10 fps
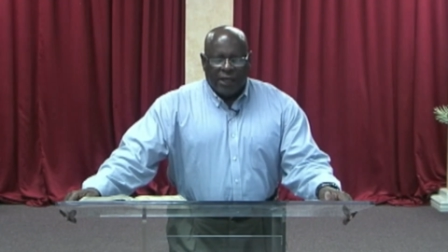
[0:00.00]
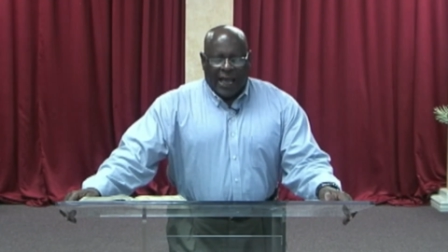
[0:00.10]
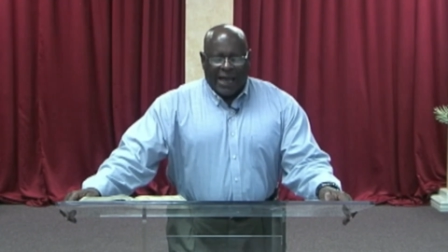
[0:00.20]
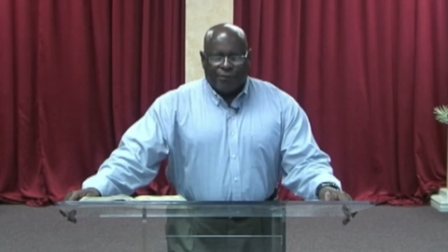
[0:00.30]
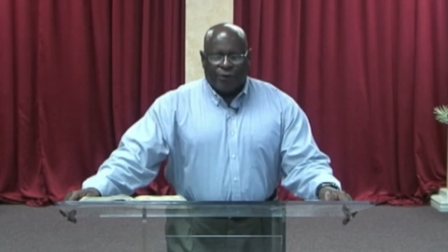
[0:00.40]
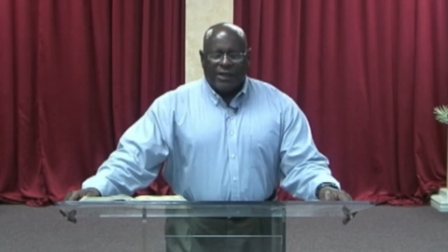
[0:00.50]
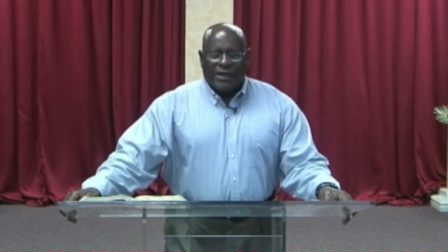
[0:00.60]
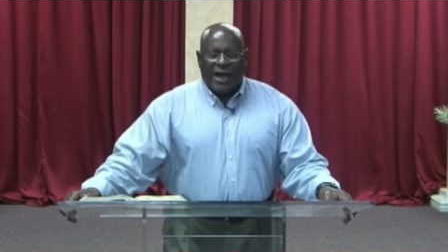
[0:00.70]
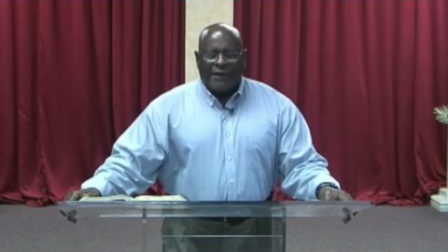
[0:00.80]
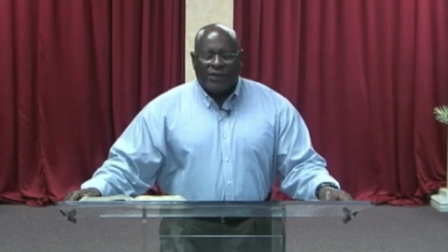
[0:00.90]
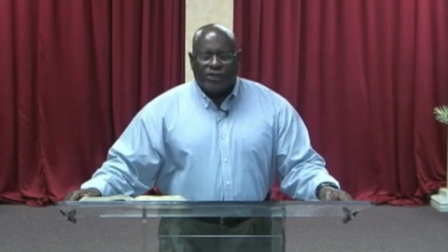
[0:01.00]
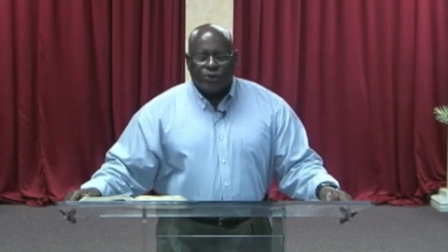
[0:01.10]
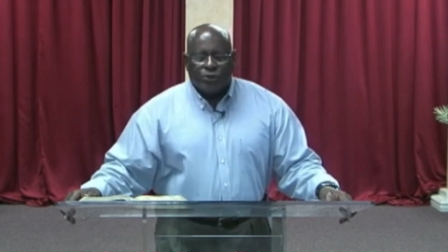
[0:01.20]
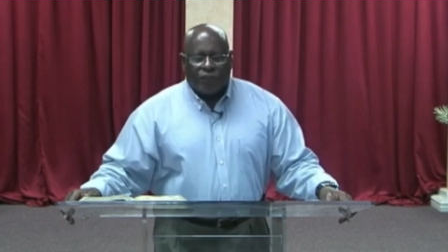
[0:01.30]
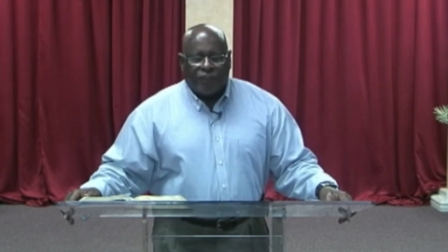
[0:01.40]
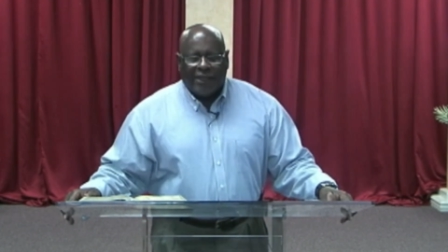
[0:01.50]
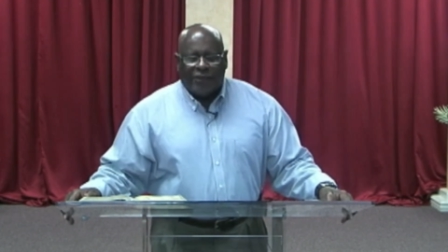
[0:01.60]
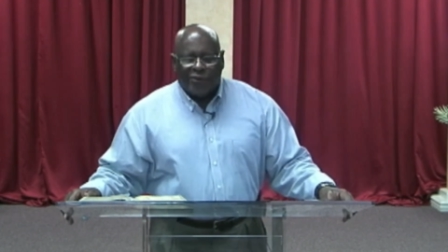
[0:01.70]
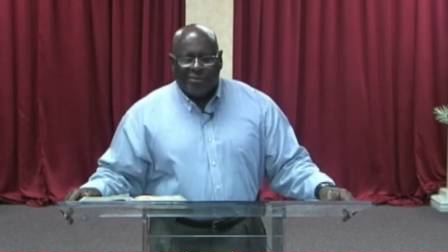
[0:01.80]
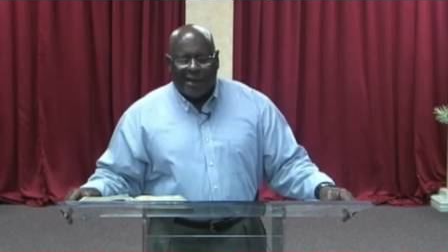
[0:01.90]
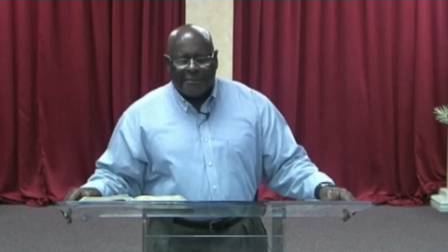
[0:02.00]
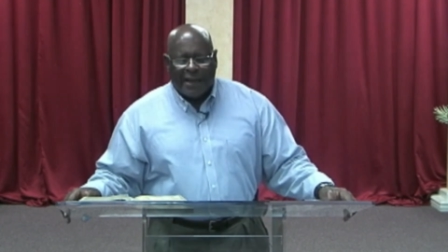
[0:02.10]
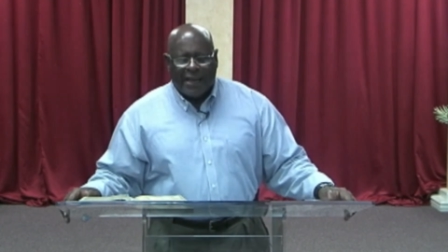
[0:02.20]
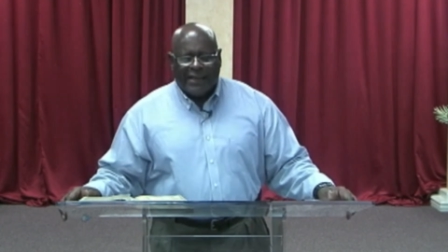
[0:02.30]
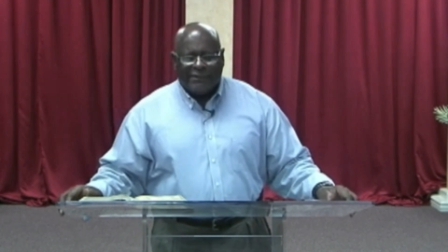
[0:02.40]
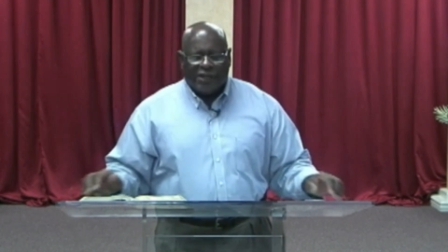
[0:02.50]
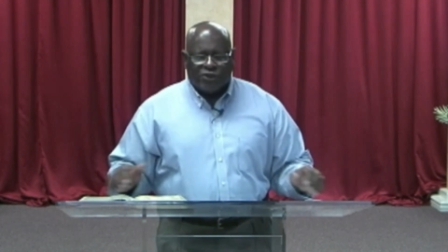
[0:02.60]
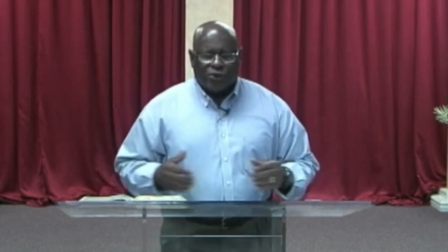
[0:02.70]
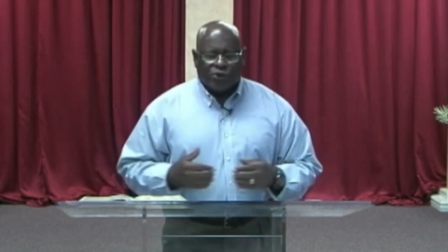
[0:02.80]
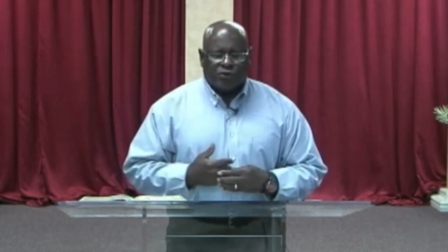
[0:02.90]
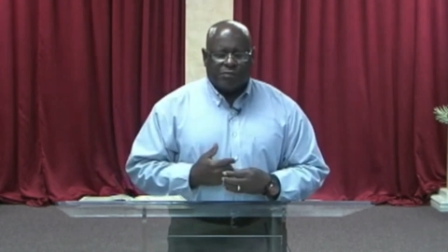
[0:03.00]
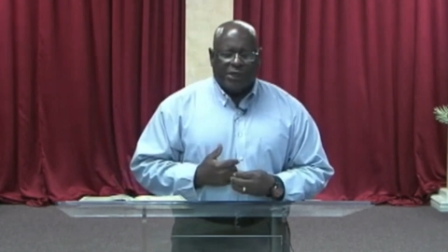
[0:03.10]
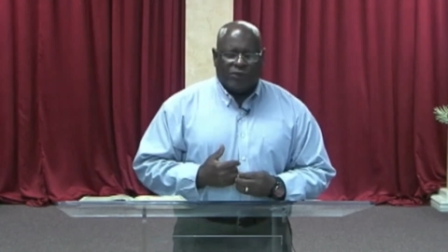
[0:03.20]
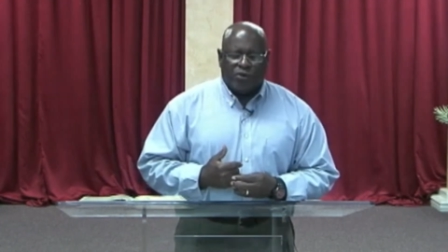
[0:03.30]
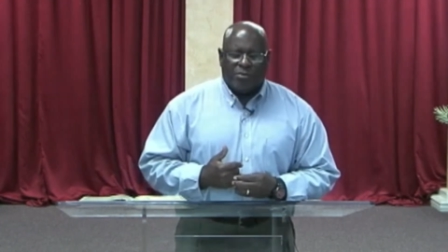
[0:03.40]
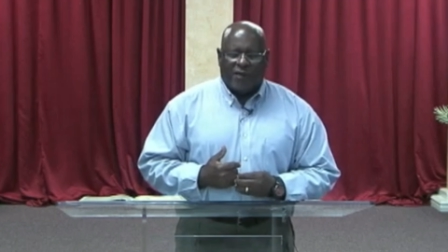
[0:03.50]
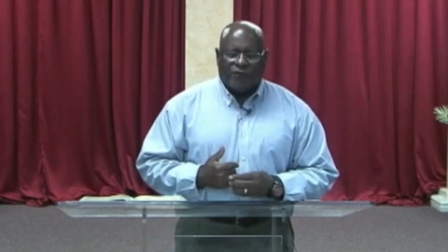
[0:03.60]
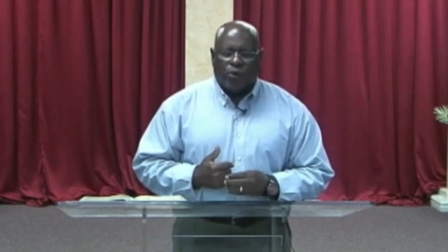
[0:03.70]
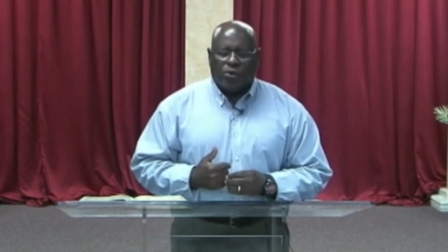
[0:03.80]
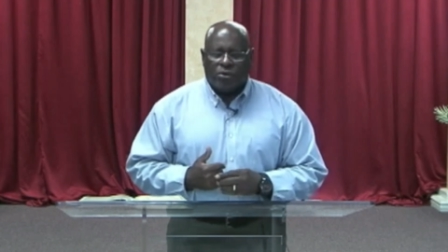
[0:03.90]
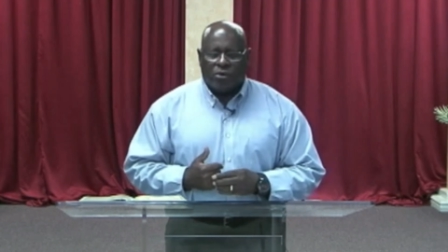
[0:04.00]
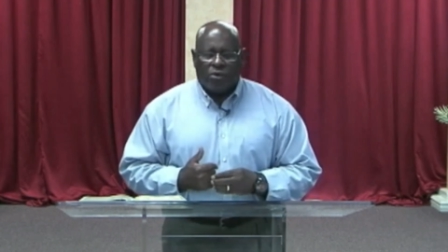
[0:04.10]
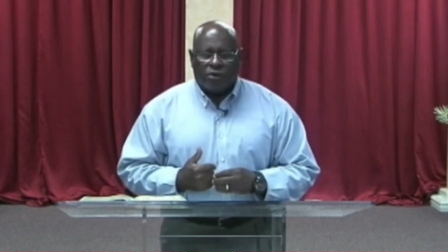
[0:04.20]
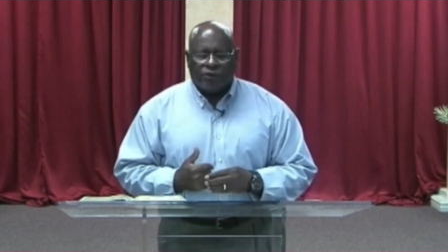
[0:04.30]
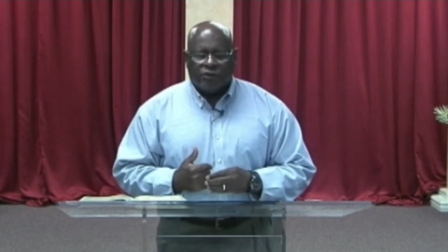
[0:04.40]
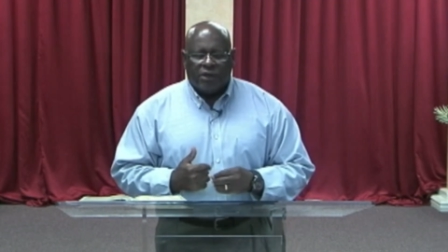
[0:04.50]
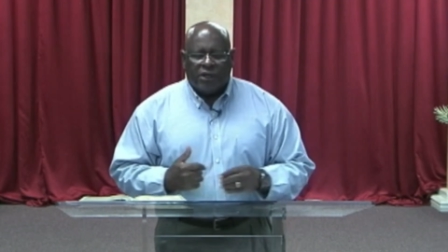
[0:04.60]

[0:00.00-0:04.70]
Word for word: I pray, God, that you will think through my mind, that you will speak through my vocal cords.